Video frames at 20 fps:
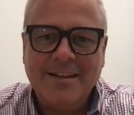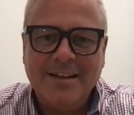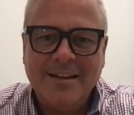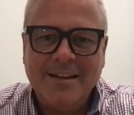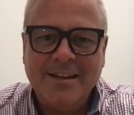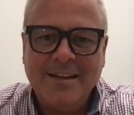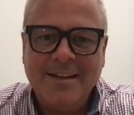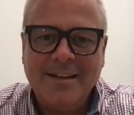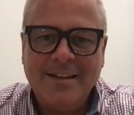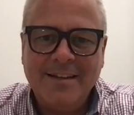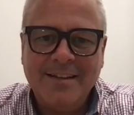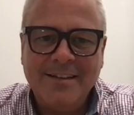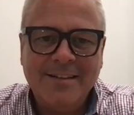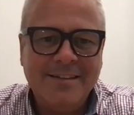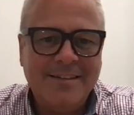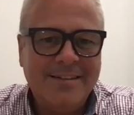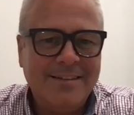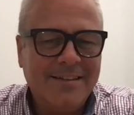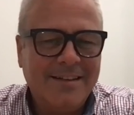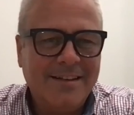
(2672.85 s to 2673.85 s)
And
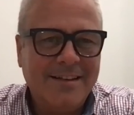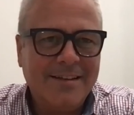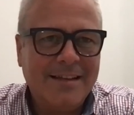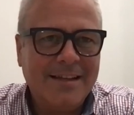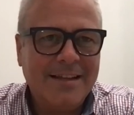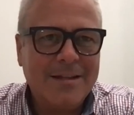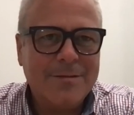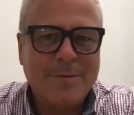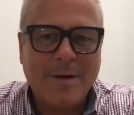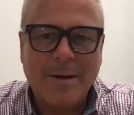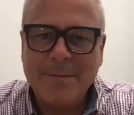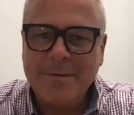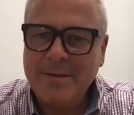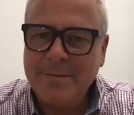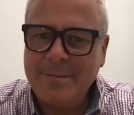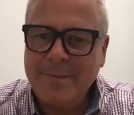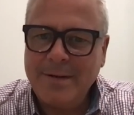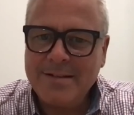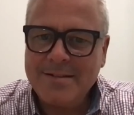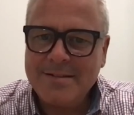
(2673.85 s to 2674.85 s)
I think it's probably the
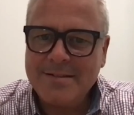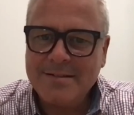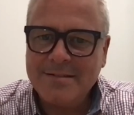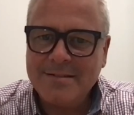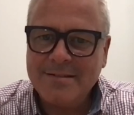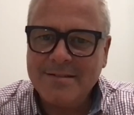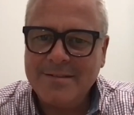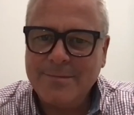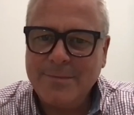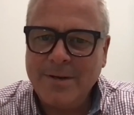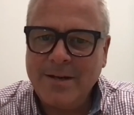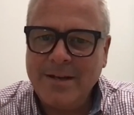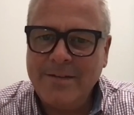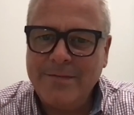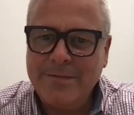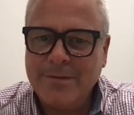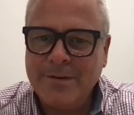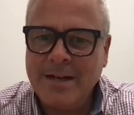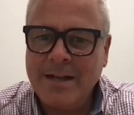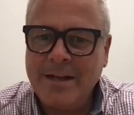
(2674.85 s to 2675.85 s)
best Wait
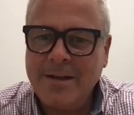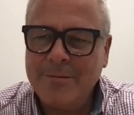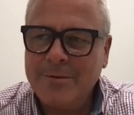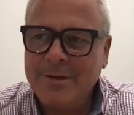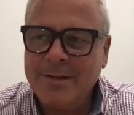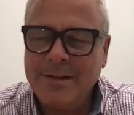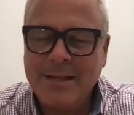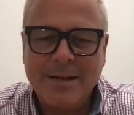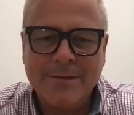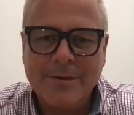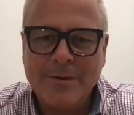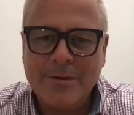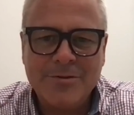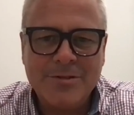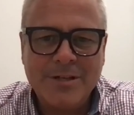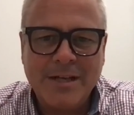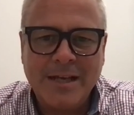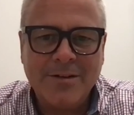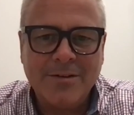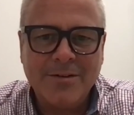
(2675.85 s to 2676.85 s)
for now. I'm trying to think of other
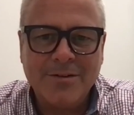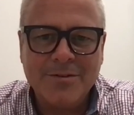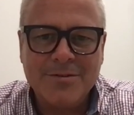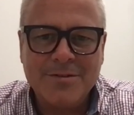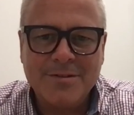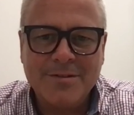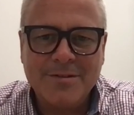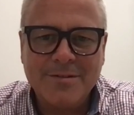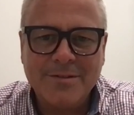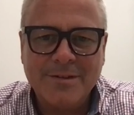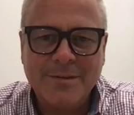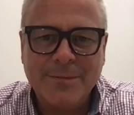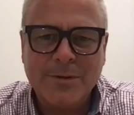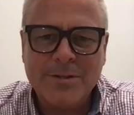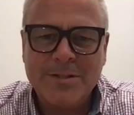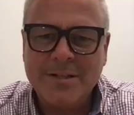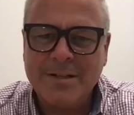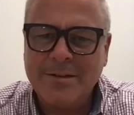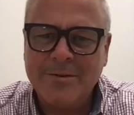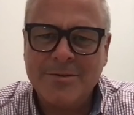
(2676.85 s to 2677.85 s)
channels. Uh,
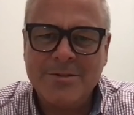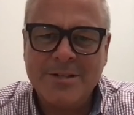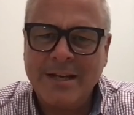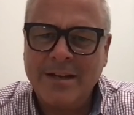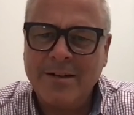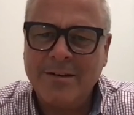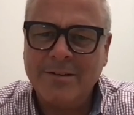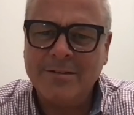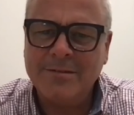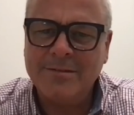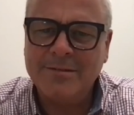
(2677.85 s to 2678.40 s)
what's another channel?